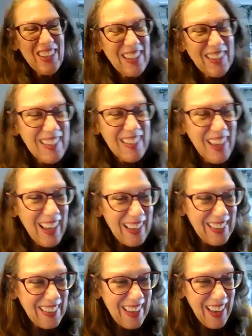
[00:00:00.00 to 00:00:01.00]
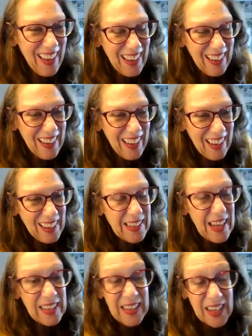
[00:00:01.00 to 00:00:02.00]
good. Yeah. Yeah.
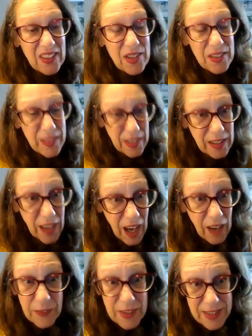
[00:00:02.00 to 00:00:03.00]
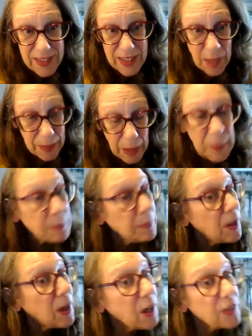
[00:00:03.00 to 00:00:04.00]
And actually the conference is coming up in
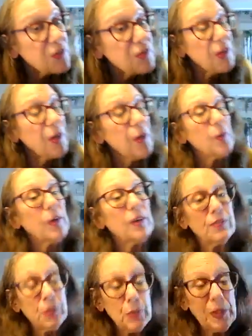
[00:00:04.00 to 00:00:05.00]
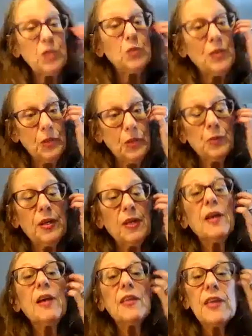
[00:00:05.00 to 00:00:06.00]
March, so of
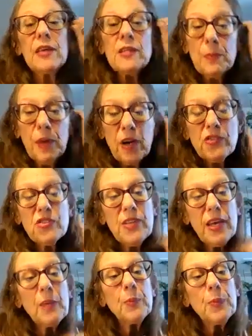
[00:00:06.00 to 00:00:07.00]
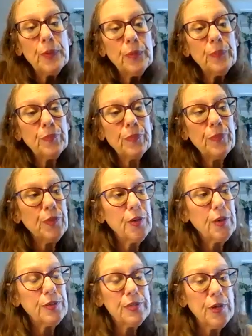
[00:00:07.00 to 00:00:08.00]
2023, the end of March to April
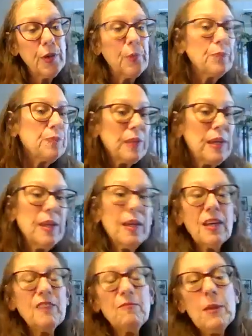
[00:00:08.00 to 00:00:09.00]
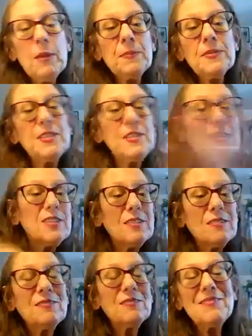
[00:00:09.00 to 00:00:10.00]
3rd. So if people see this
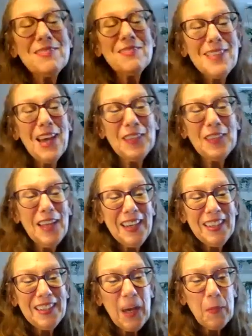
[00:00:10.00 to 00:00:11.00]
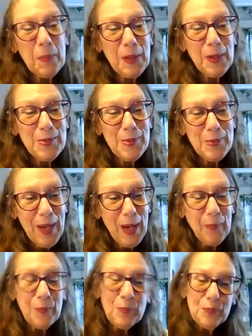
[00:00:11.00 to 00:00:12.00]
down the line a couple years from
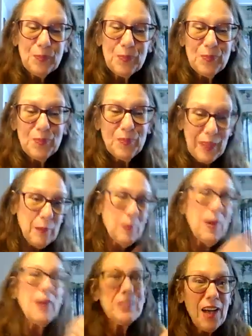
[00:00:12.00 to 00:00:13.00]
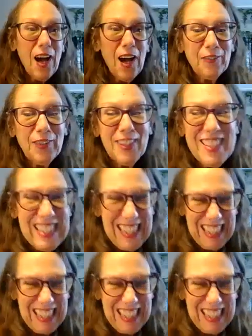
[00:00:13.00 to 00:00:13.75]
now, it was the conference.